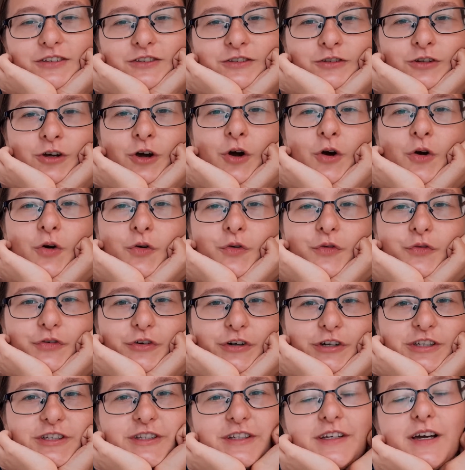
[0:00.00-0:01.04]
So
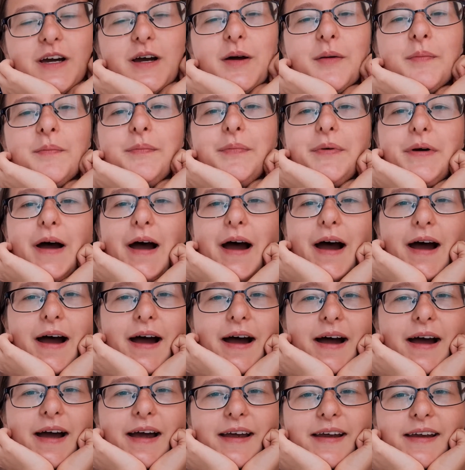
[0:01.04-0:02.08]
first up,
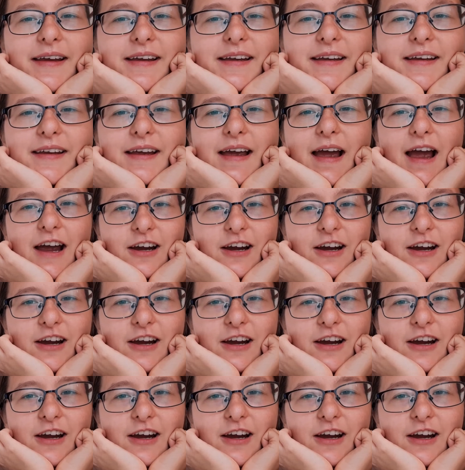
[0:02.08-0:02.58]
I